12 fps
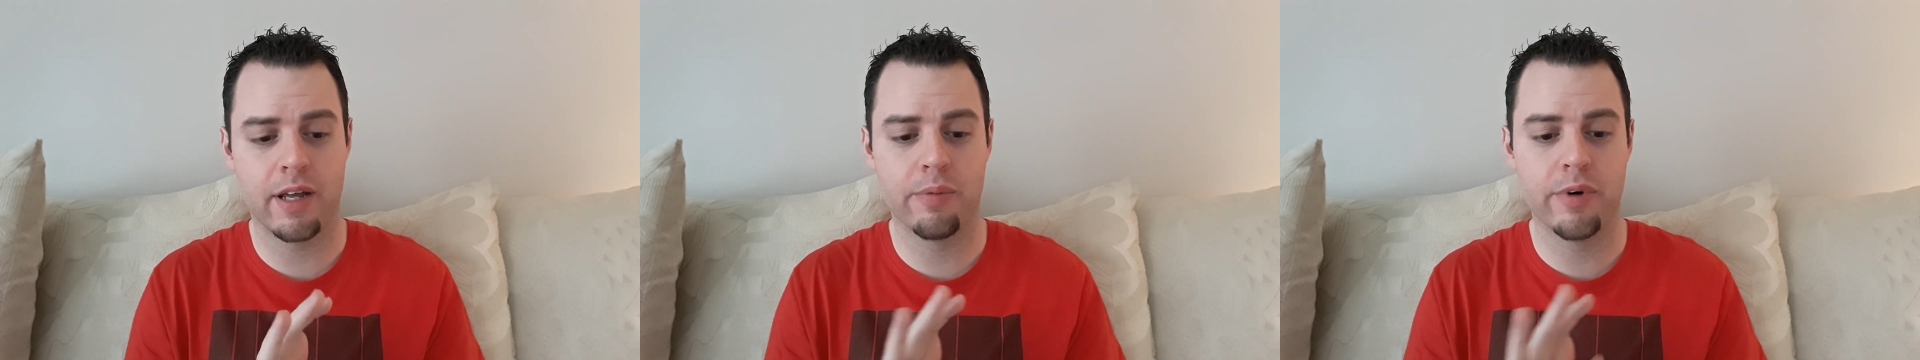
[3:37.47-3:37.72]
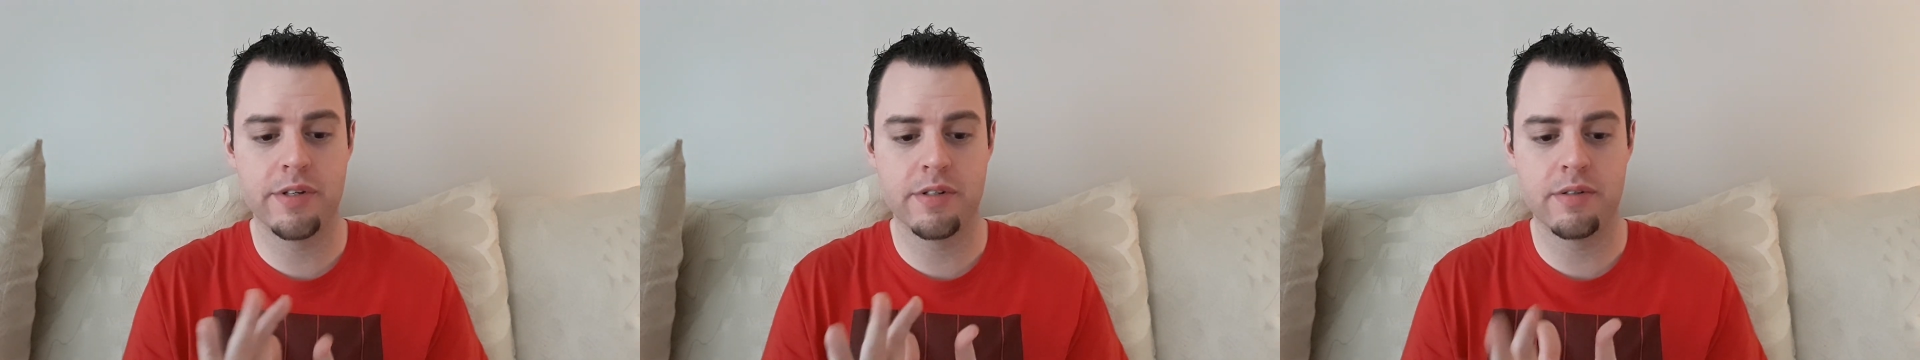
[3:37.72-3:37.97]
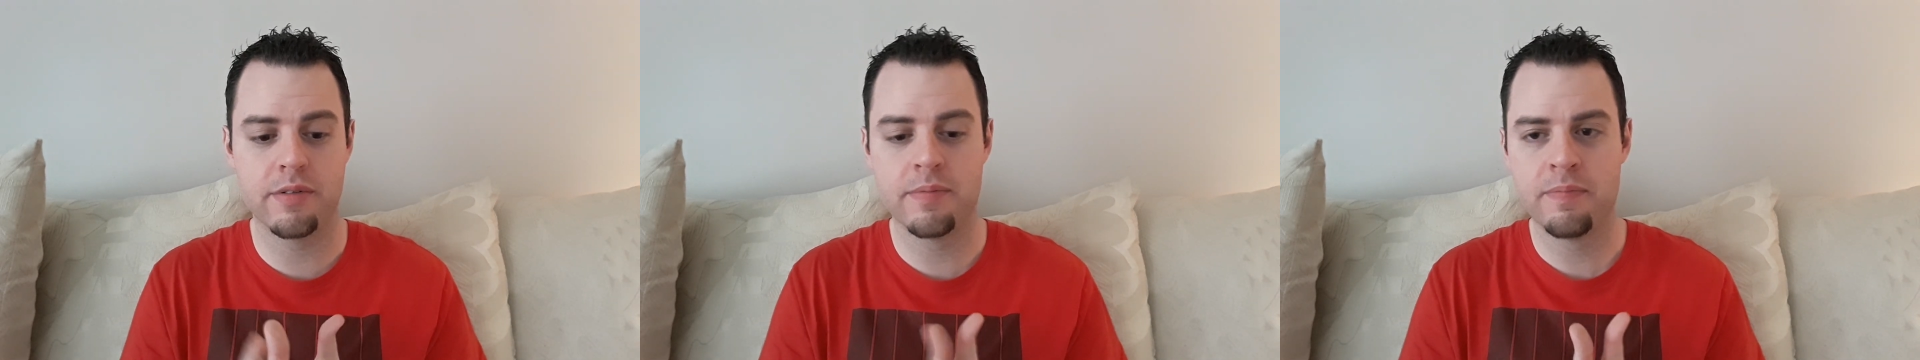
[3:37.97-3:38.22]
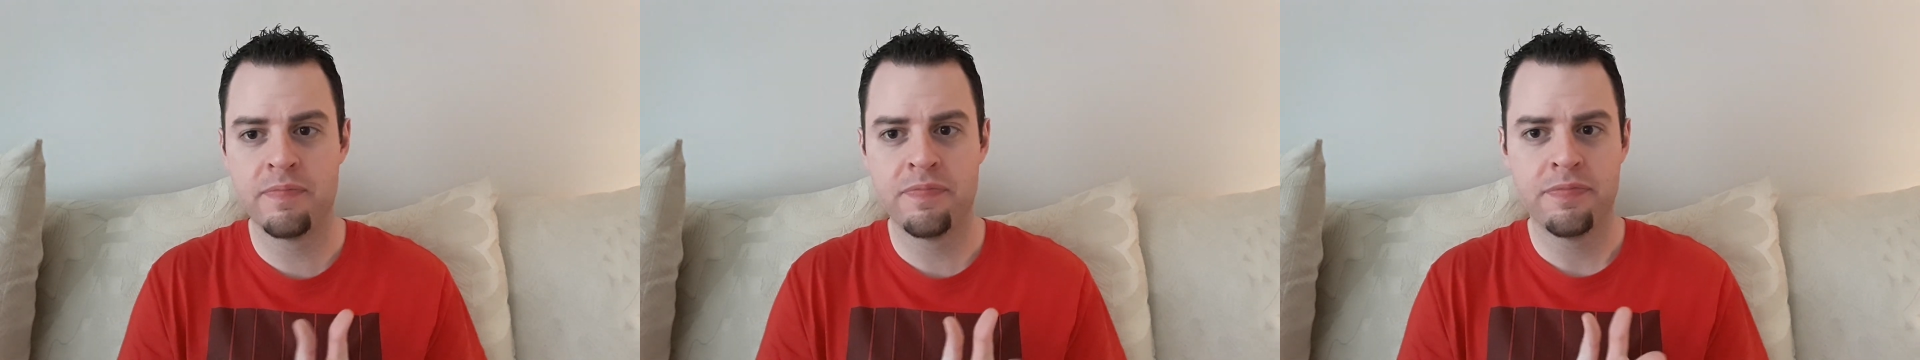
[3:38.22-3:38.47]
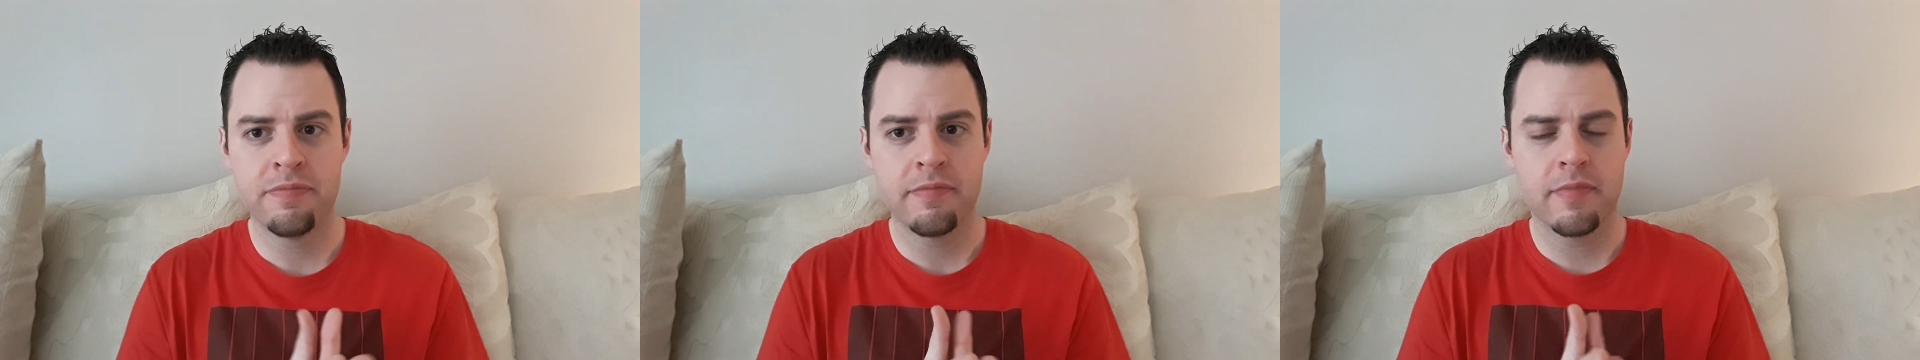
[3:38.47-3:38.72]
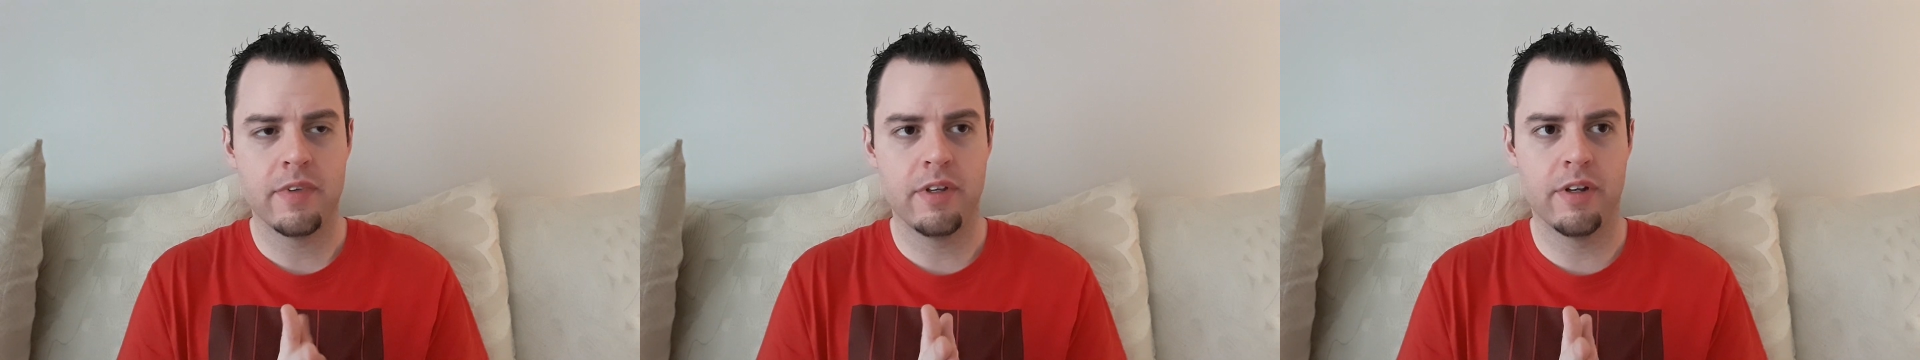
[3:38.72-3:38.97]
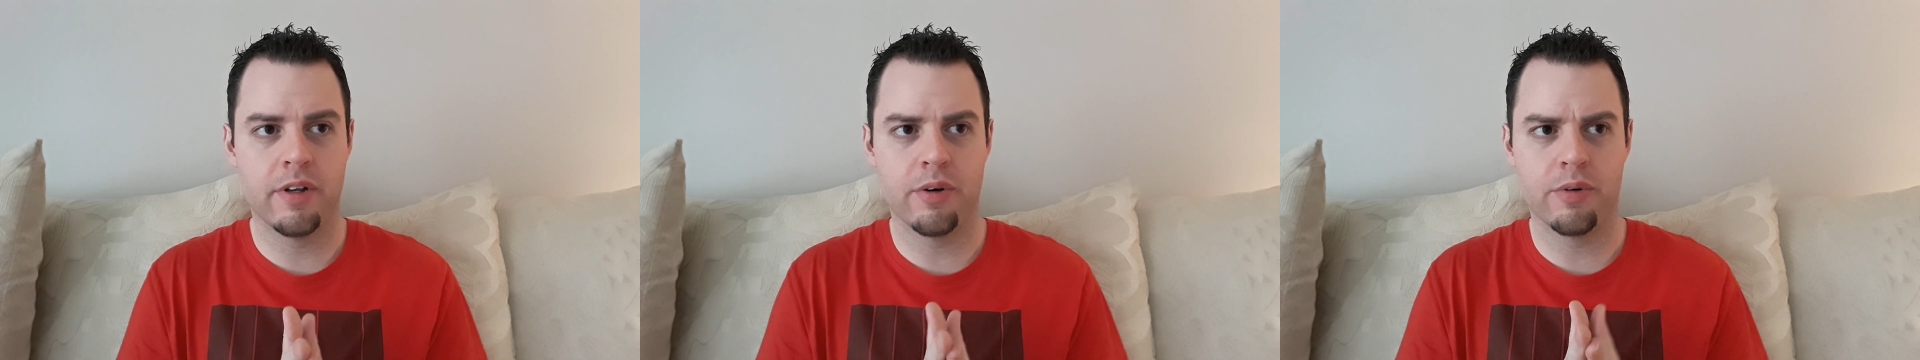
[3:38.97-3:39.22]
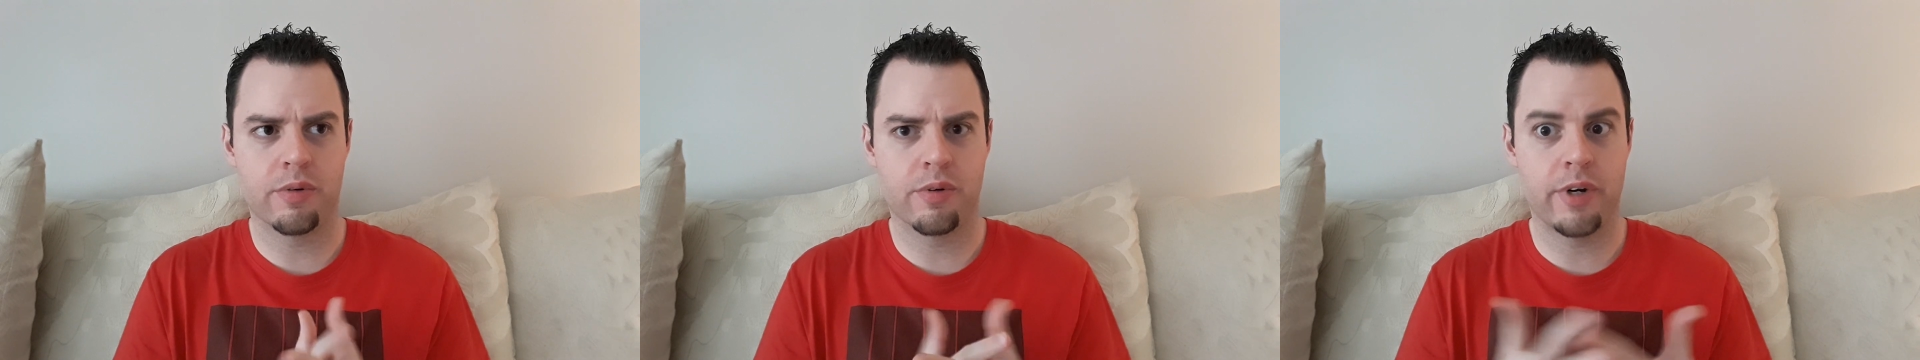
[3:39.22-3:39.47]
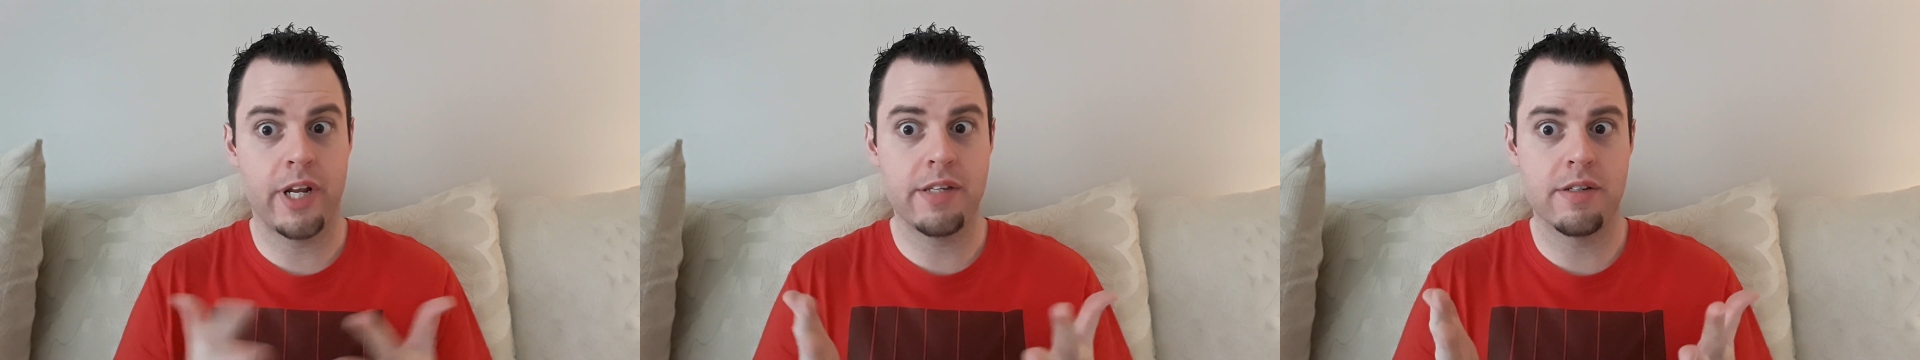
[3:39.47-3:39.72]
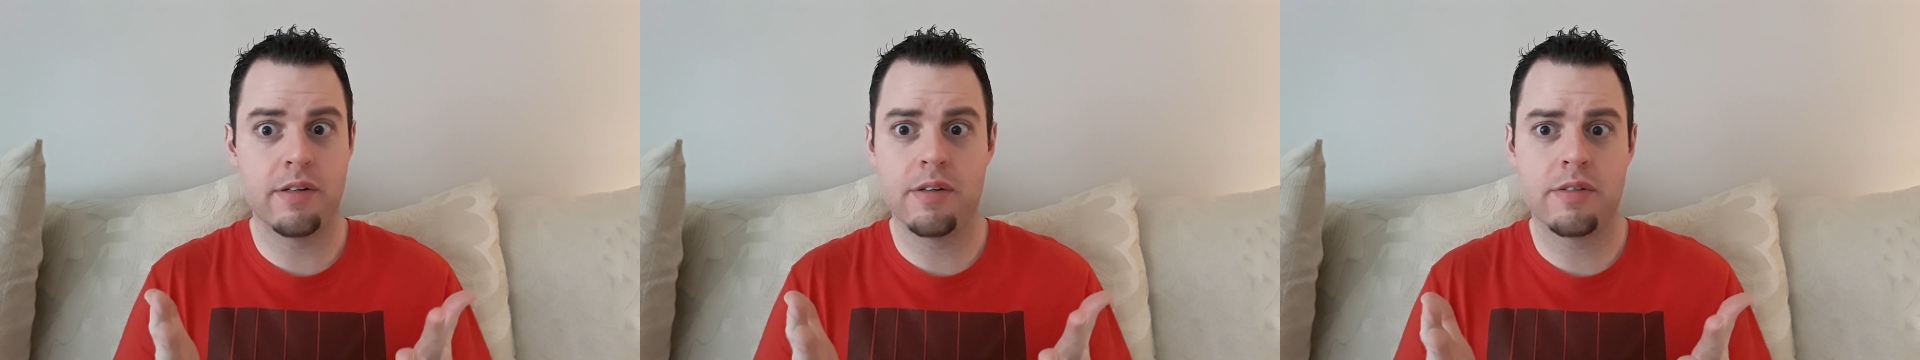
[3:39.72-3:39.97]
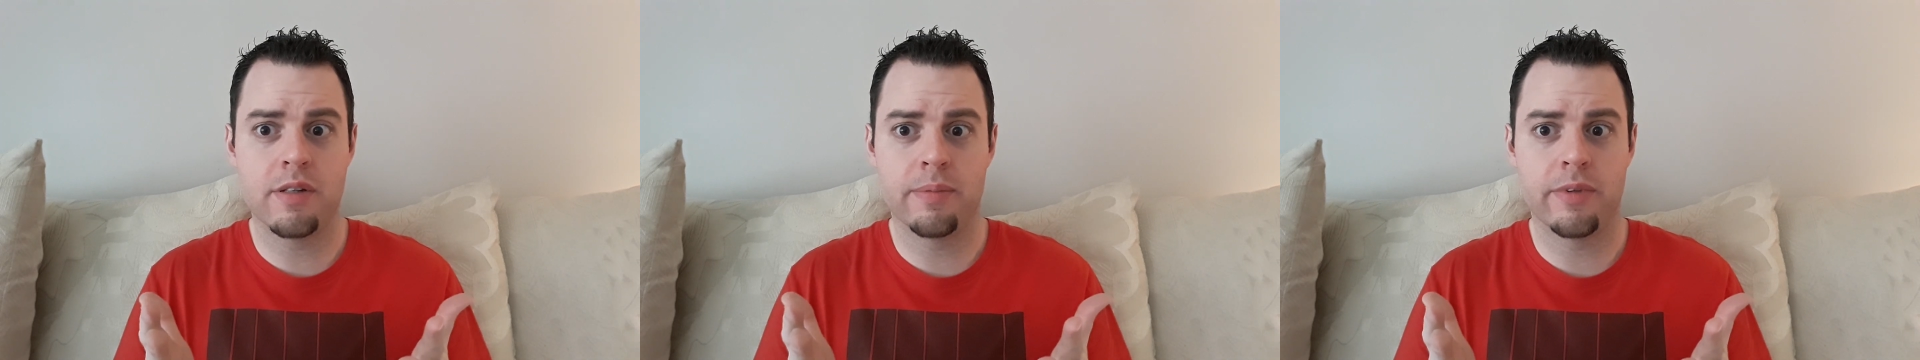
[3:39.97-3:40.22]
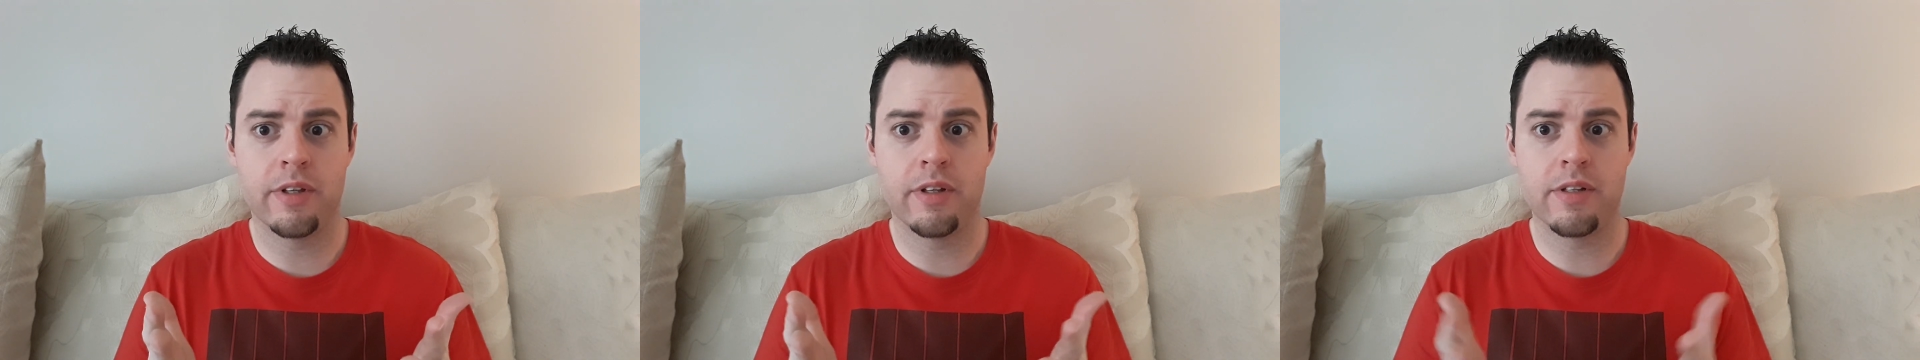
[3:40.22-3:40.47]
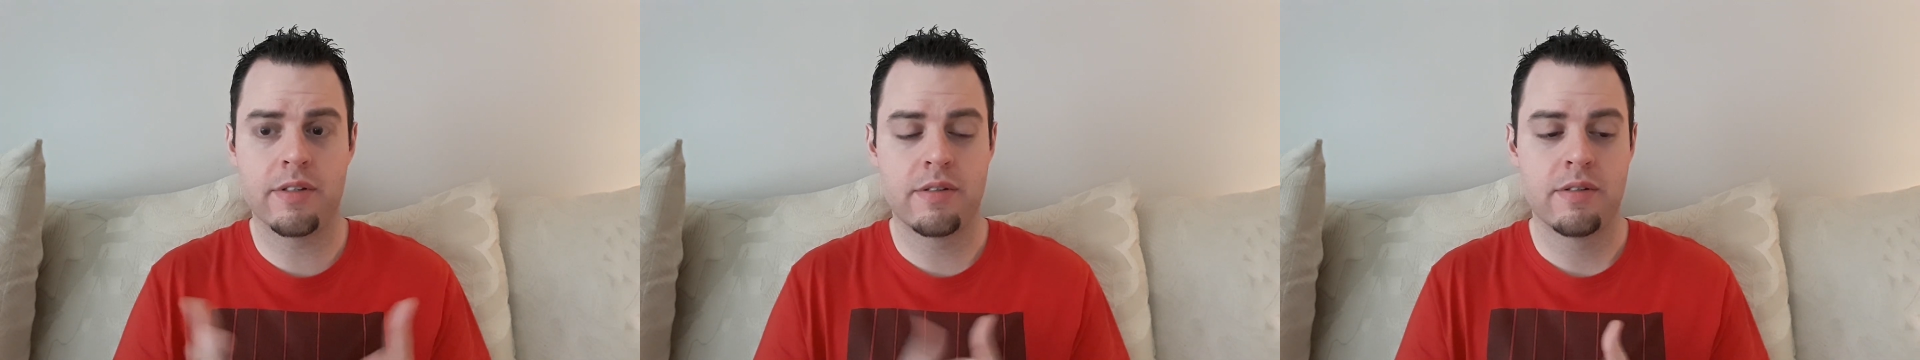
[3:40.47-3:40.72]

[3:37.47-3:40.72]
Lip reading: I wasn't, crazy or something.